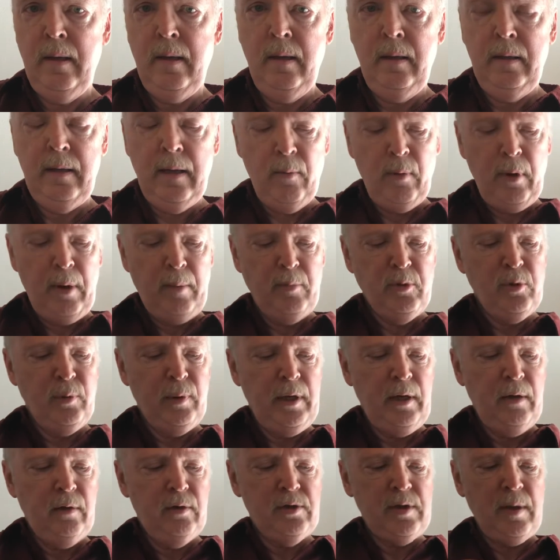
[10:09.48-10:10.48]
Now what I'm I'm
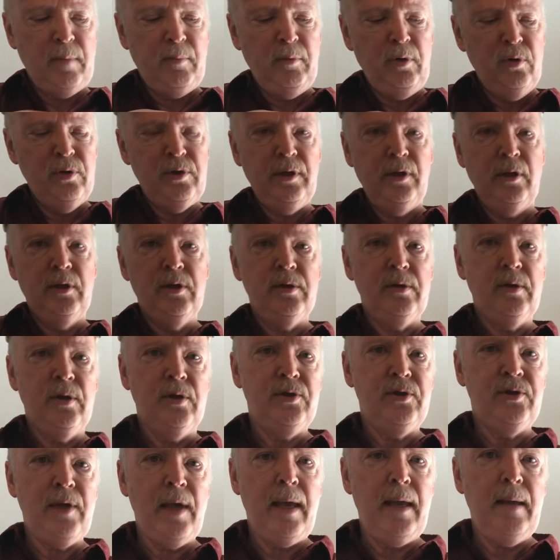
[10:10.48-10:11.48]
doing here is I'm using the
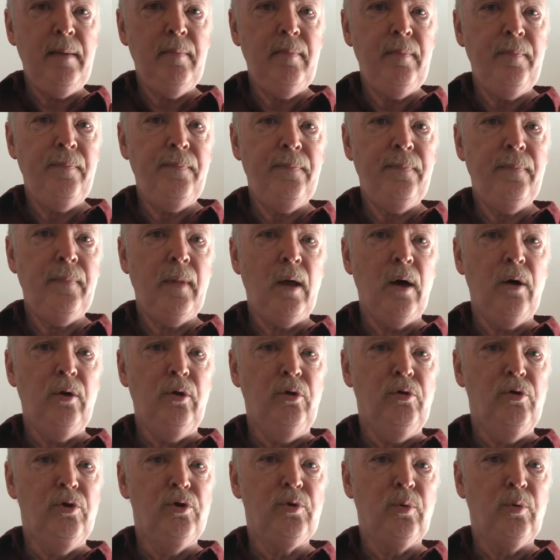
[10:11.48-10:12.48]
same
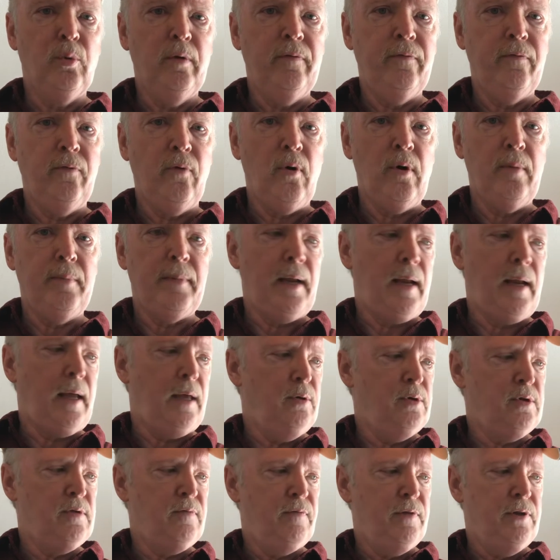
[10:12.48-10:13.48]
unusual form that I
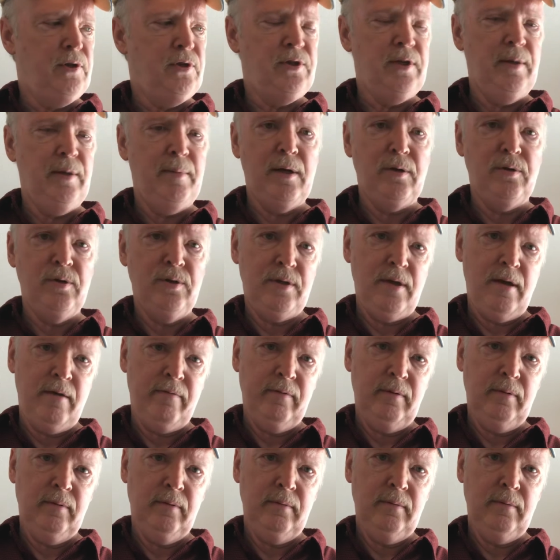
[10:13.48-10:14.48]
used for the C major
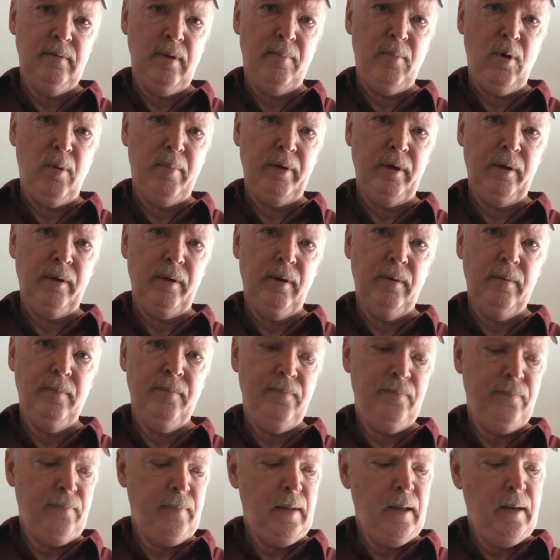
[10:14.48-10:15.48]
7 a moment ago.
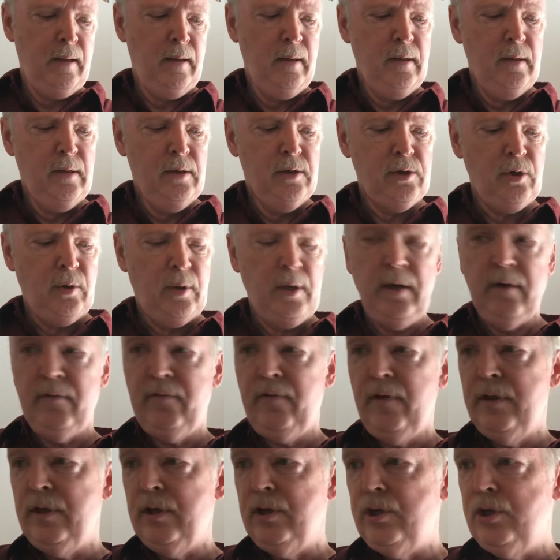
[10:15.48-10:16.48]
So here
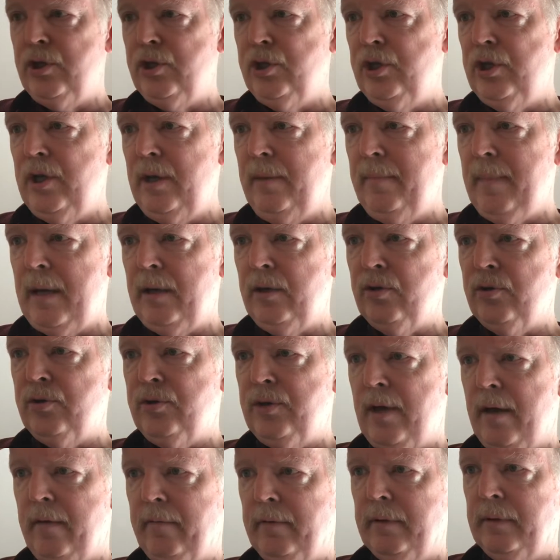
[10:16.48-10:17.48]
for the G major
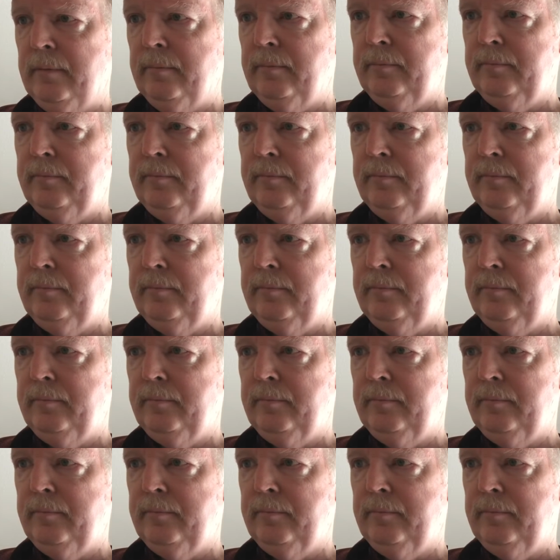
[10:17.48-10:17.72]
7,